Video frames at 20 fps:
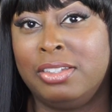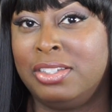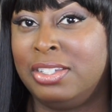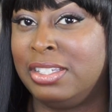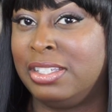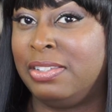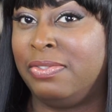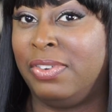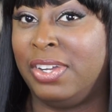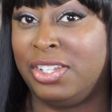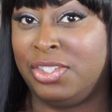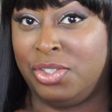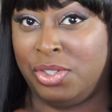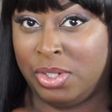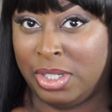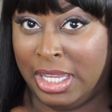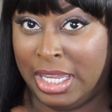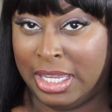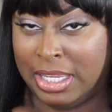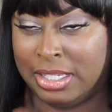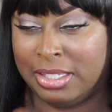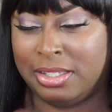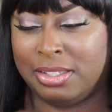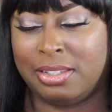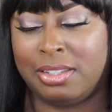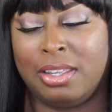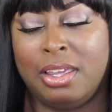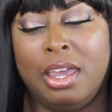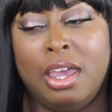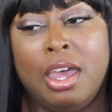You just fed your
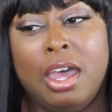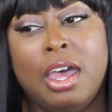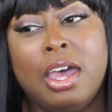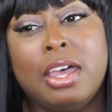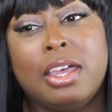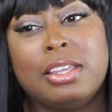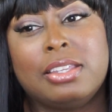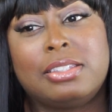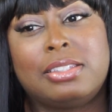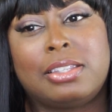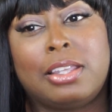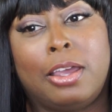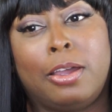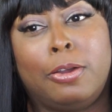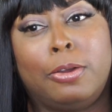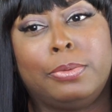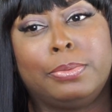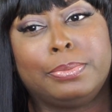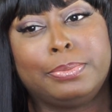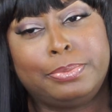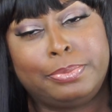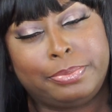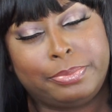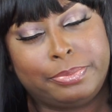guests. So